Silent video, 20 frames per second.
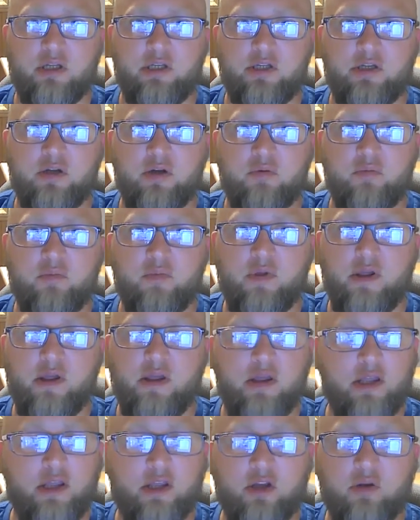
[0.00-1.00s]
You know,
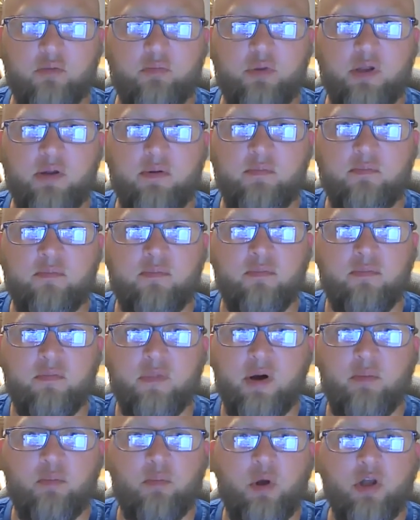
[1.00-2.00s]
it could be
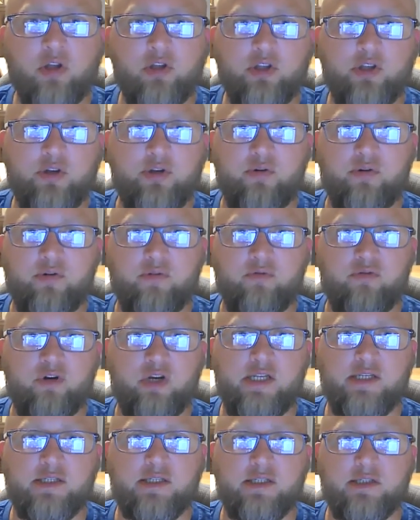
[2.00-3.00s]
a multitude of
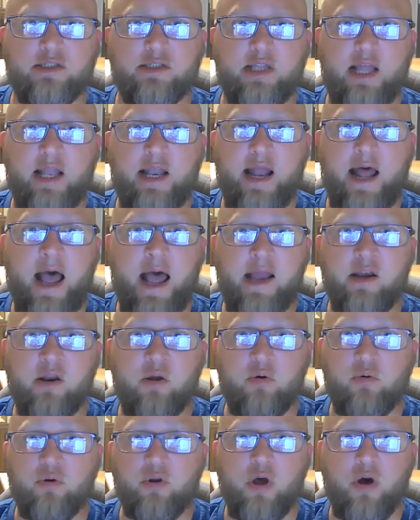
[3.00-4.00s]
reasons that I
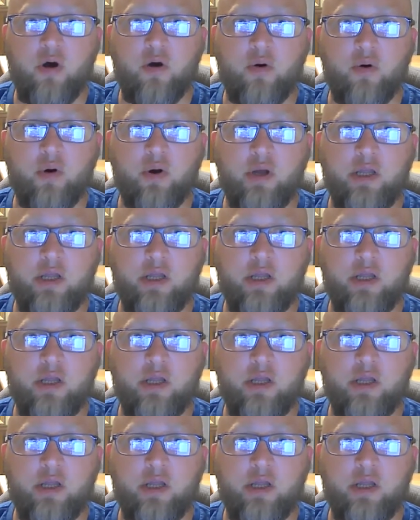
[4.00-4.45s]
don't know.